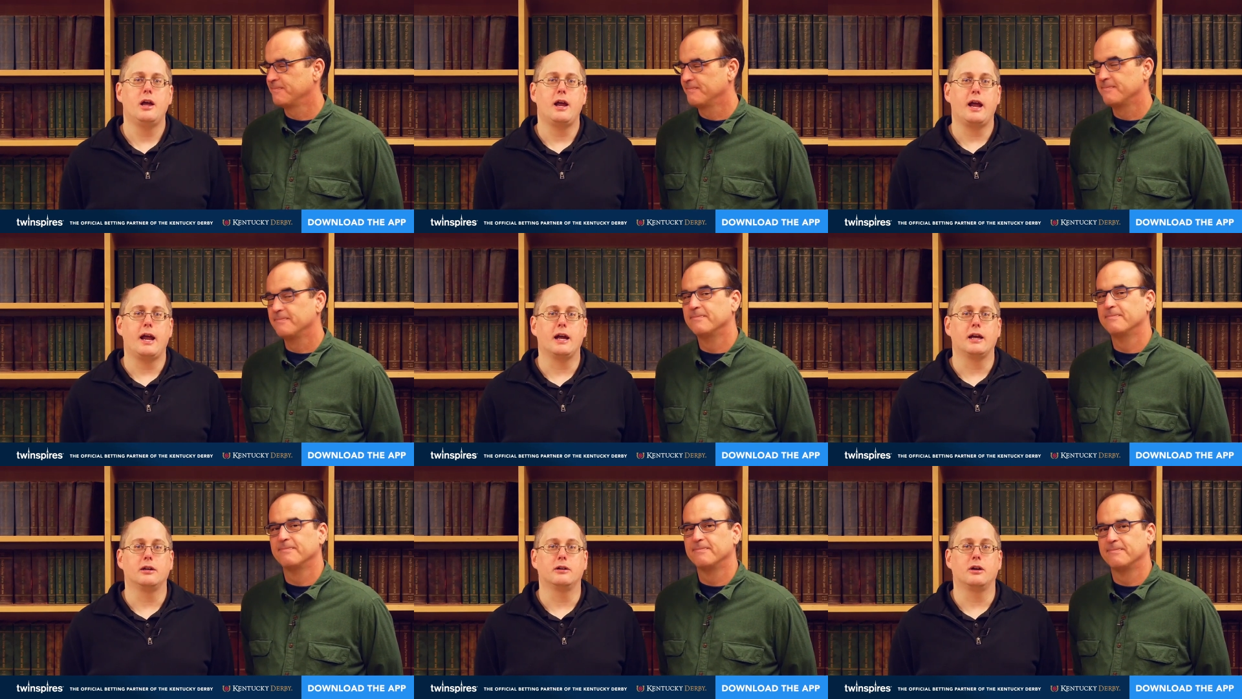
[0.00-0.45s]

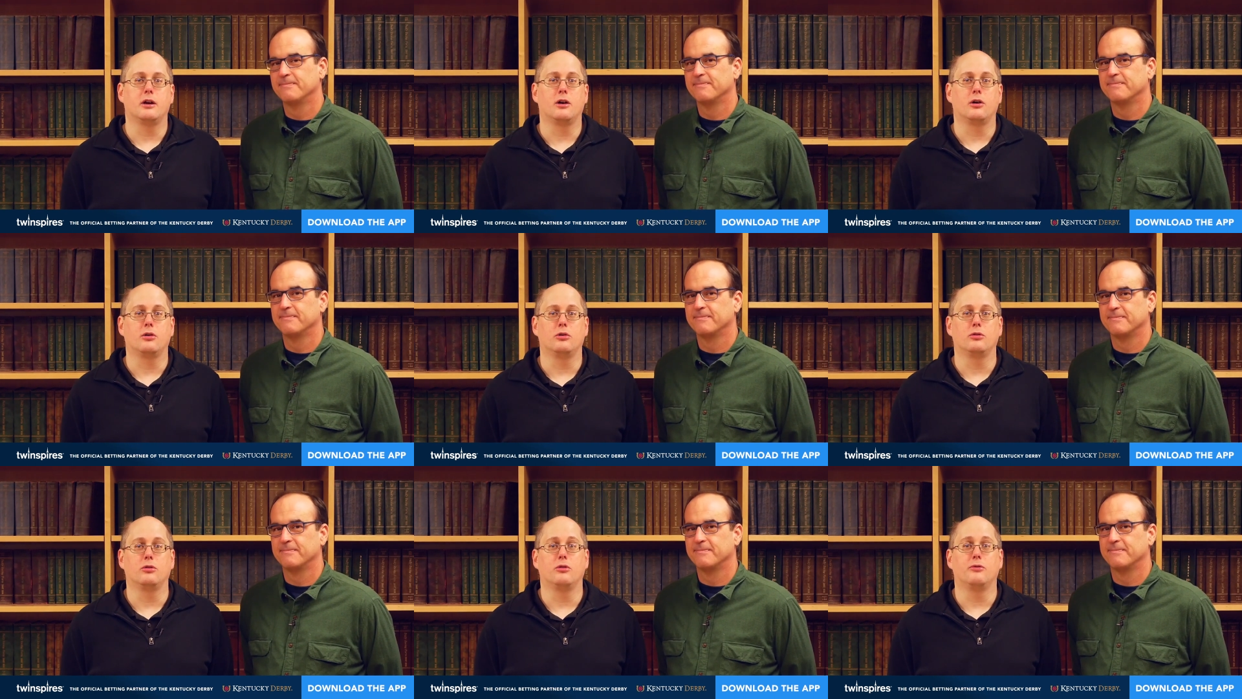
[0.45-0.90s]
Speaker 1: And
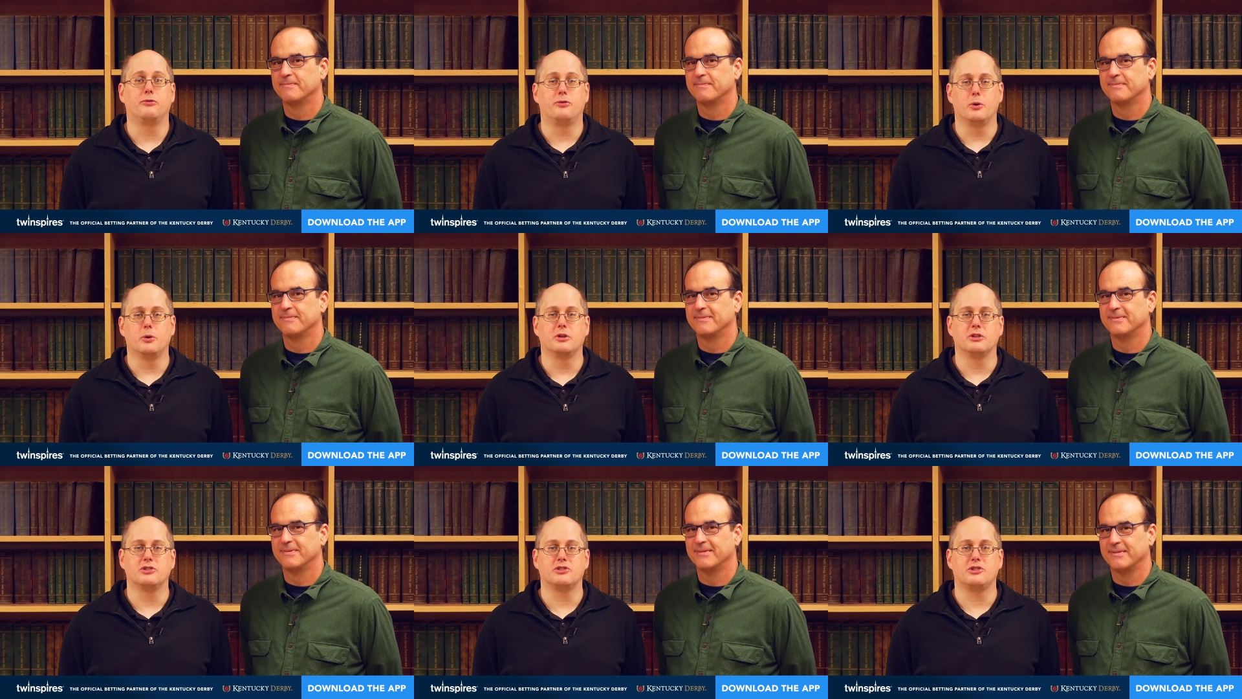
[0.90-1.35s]
our
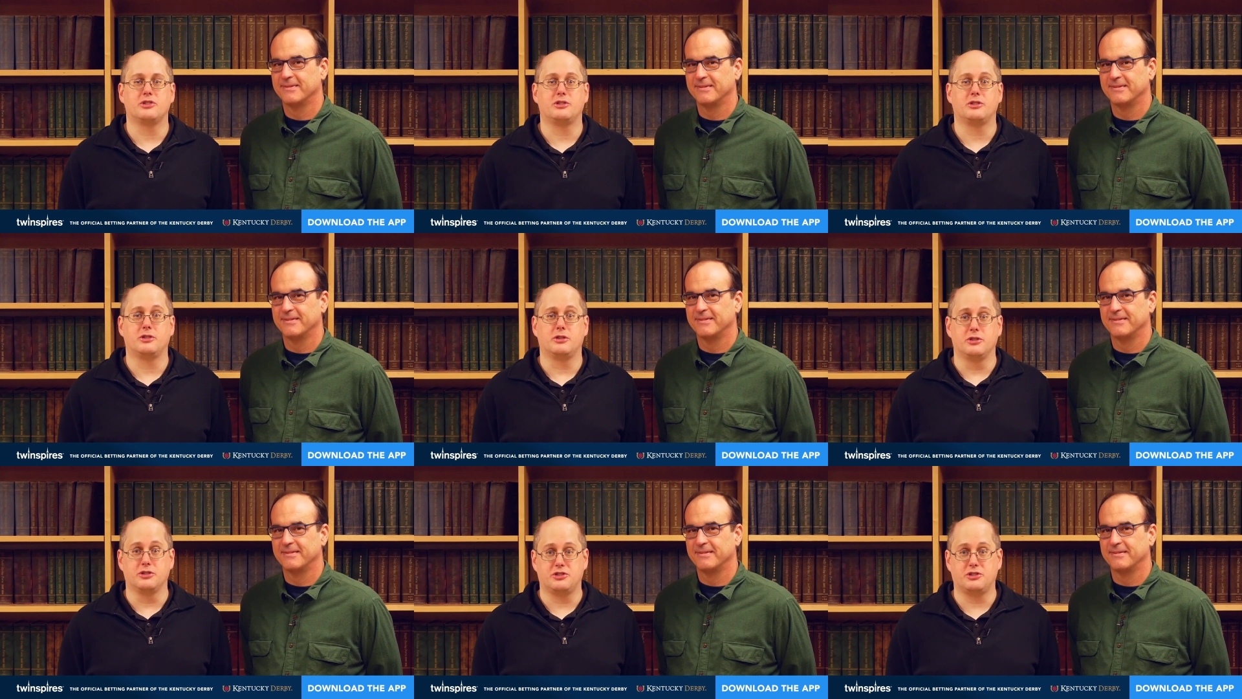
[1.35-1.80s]
focus
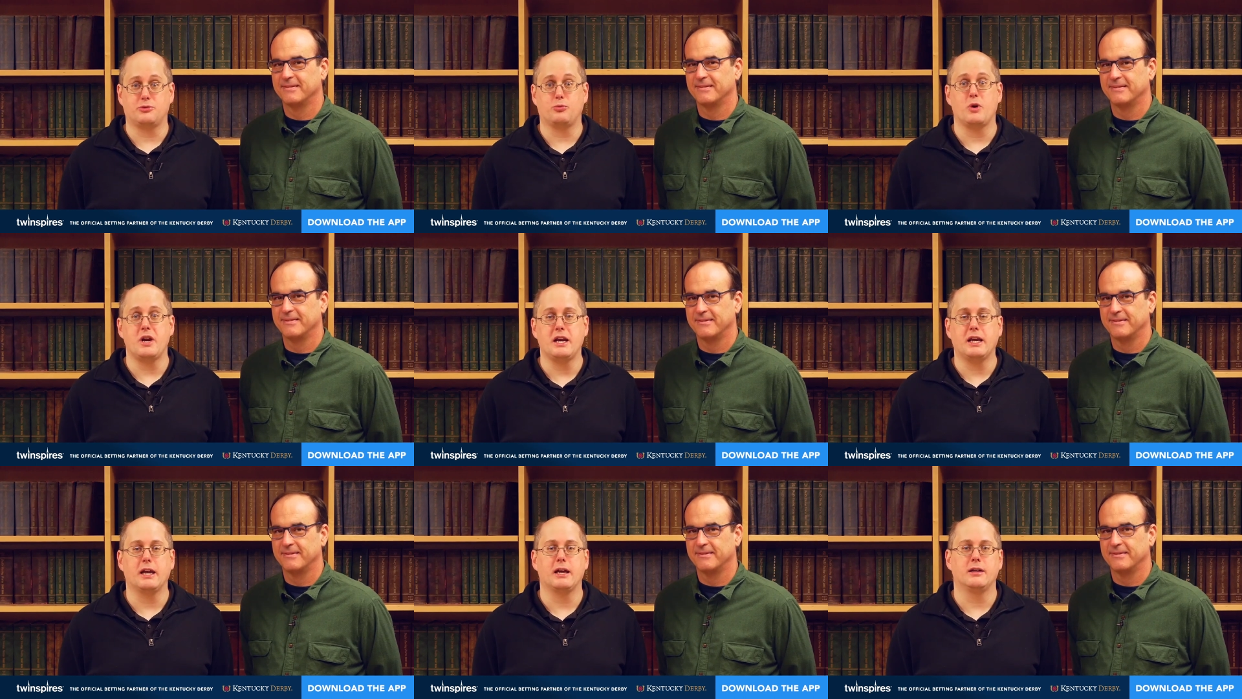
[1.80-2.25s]
this
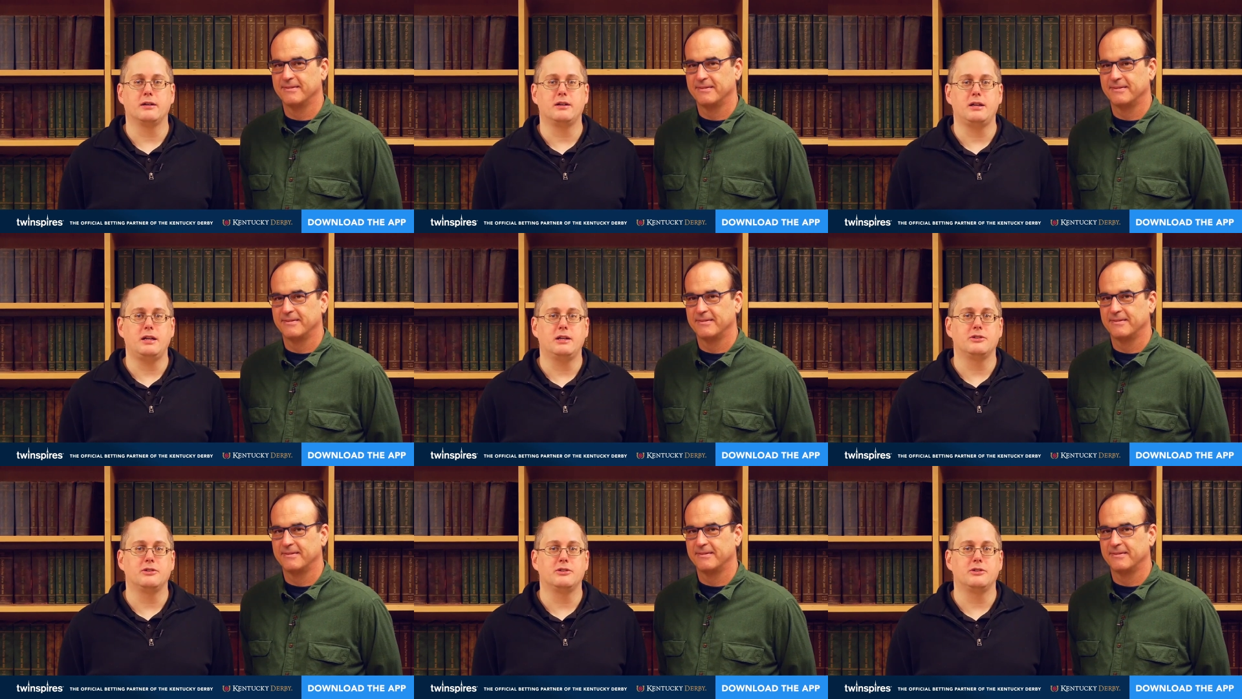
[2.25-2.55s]
weekend